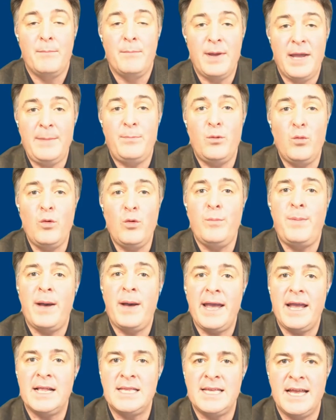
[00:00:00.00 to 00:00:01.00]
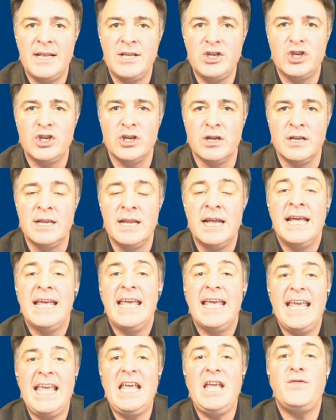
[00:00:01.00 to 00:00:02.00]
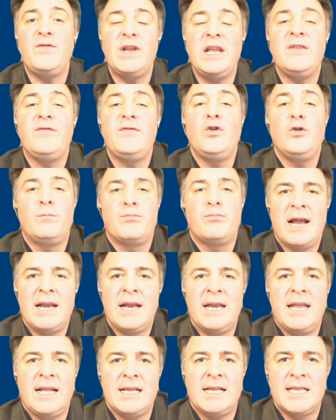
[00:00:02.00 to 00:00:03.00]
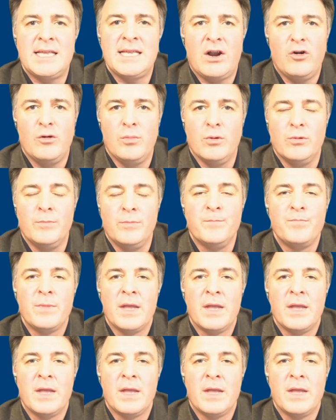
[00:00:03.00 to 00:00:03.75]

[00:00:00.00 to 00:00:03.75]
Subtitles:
people will pay attention even if your branding is terrible.